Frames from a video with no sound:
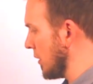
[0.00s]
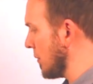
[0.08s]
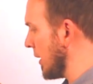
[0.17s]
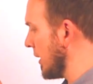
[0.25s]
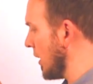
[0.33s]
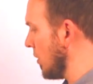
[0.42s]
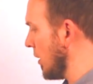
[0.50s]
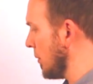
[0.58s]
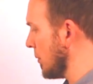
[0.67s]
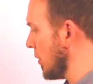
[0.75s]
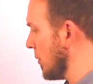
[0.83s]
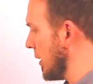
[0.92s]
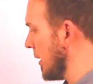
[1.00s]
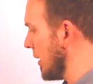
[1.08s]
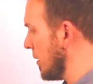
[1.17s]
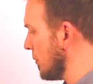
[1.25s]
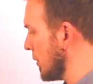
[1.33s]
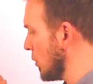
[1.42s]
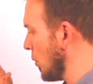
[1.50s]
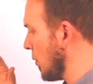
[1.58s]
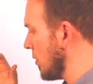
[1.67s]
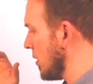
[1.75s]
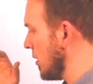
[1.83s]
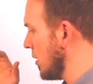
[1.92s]
And right now I will go and hit
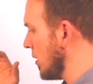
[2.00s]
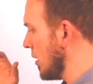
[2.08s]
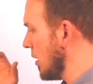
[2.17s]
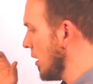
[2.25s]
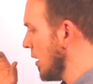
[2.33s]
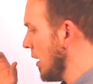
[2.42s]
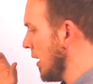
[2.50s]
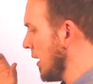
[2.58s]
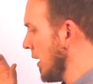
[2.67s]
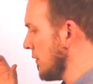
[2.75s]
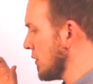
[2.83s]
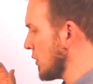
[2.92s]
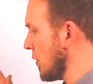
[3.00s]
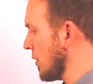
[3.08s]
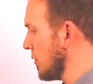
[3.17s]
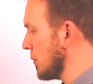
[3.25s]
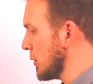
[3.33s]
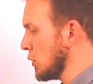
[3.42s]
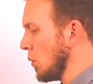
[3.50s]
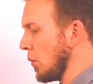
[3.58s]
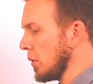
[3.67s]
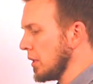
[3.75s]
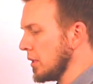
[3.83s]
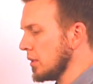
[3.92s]
record and I've started
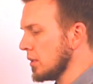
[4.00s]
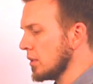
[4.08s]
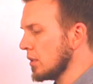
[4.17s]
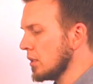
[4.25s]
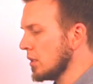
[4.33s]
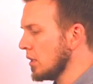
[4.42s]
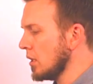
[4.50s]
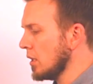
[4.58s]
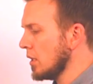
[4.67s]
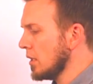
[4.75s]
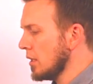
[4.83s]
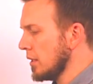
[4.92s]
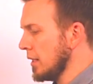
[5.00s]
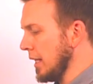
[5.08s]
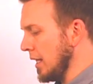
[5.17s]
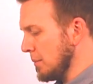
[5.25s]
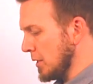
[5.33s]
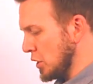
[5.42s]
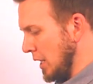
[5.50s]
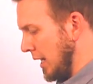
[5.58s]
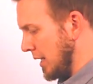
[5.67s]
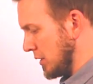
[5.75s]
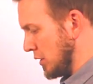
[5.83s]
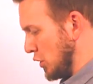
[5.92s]
recording the image
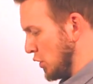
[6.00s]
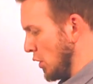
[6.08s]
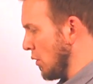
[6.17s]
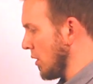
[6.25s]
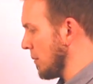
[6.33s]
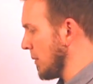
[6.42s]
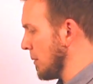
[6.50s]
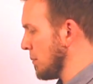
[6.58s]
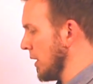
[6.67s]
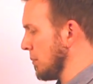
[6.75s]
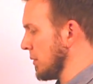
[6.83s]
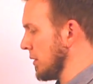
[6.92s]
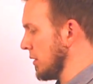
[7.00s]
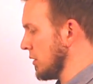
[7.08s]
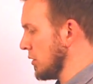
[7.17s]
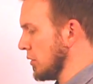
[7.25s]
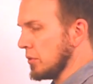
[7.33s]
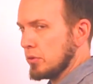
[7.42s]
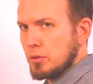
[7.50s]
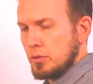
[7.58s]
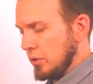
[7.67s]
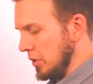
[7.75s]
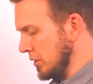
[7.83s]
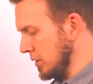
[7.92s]
as shown on my paper here. So you,
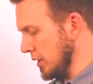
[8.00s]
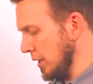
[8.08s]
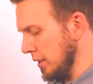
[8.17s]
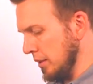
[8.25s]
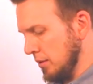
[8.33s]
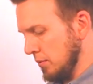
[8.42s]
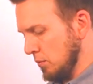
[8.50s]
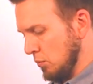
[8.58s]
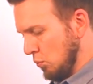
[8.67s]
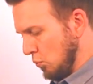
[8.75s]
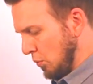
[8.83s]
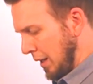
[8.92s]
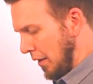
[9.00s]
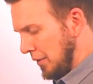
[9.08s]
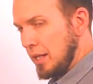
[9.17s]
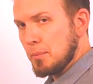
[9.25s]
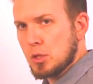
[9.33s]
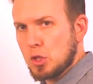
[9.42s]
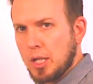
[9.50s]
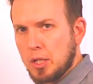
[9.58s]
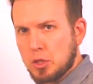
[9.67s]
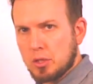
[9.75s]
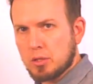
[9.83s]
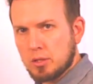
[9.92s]
you can see how the image
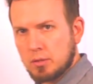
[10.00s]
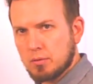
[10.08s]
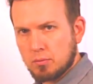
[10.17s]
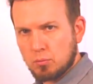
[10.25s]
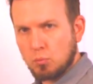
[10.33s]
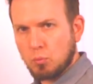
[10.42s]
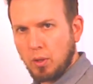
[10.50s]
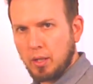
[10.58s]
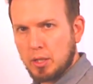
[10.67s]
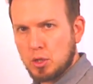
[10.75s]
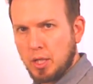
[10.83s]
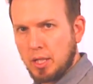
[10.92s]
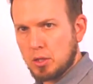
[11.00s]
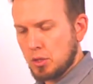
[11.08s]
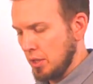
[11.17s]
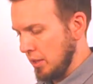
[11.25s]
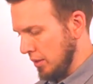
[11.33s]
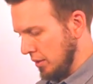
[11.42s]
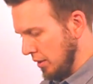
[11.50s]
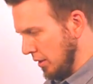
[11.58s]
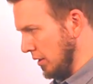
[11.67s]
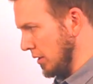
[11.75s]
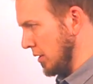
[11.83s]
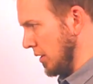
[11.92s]
changes while I change the,
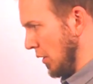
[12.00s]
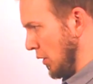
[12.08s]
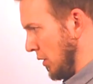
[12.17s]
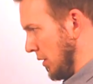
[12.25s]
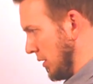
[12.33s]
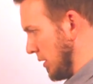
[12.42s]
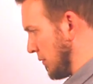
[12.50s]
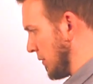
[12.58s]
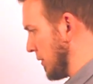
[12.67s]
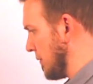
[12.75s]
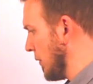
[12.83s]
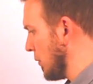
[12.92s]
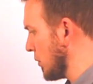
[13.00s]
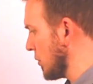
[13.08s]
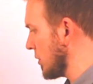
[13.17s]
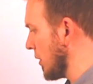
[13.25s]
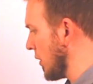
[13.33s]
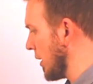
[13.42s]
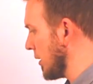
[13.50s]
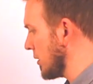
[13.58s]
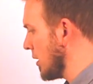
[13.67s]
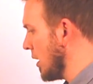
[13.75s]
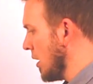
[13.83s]
the, the, the different filters and things.